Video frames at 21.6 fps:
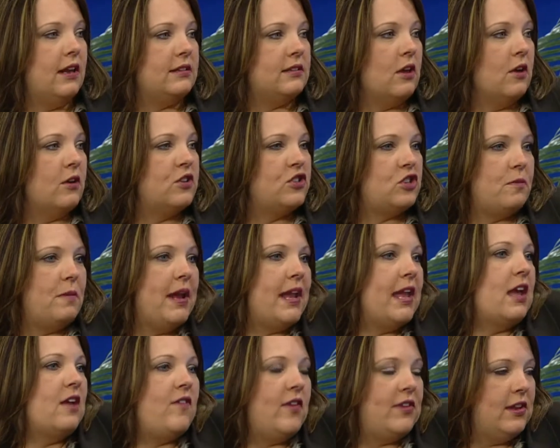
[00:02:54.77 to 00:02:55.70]
As long as you're
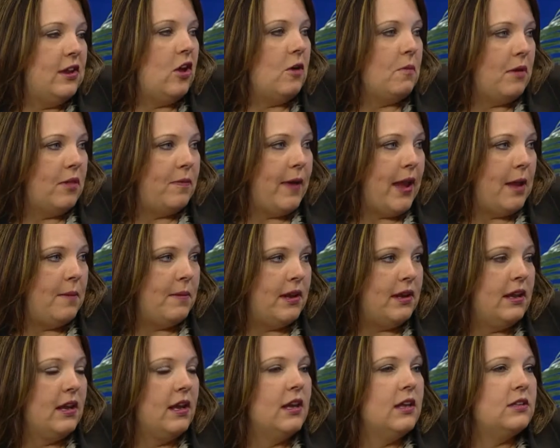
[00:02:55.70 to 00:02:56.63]
making a $50 a month
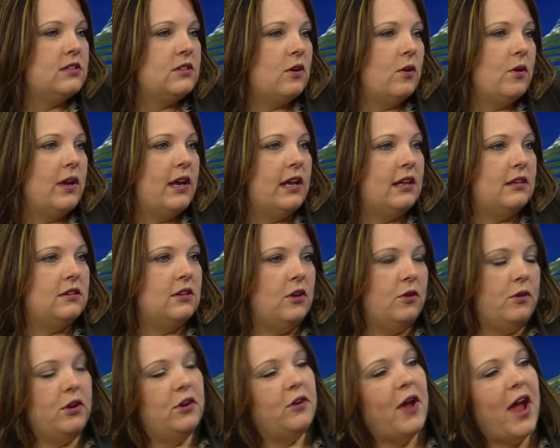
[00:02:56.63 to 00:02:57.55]
payment. So
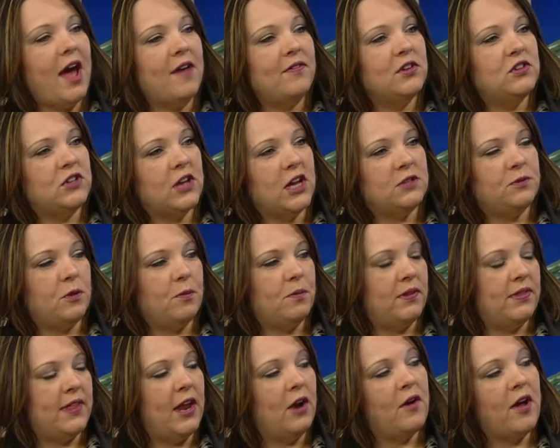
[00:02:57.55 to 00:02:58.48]
you have the
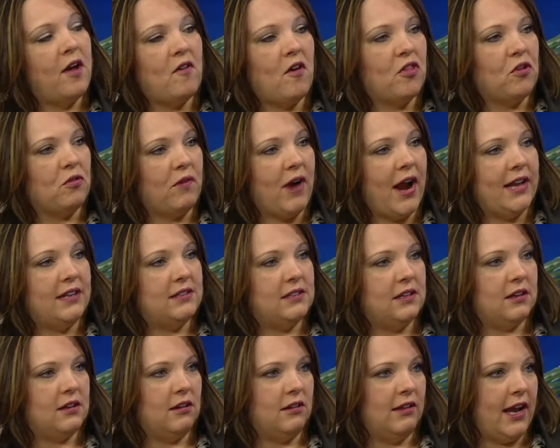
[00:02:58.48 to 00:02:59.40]
judgment, but they don't have all the
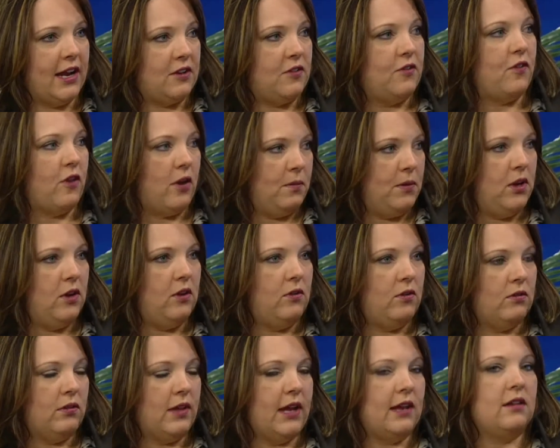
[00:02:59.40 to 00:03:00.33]
rights to collect from
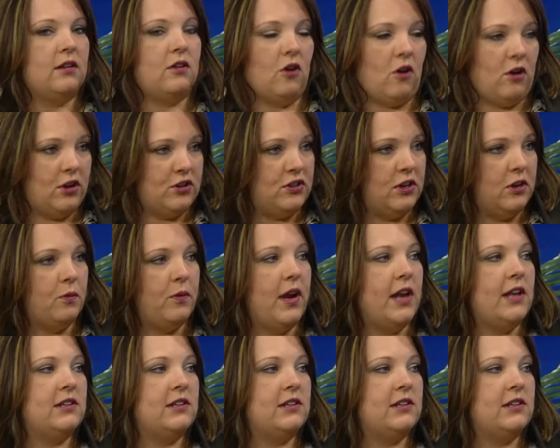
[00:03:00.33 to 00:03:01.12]
you, like garnishing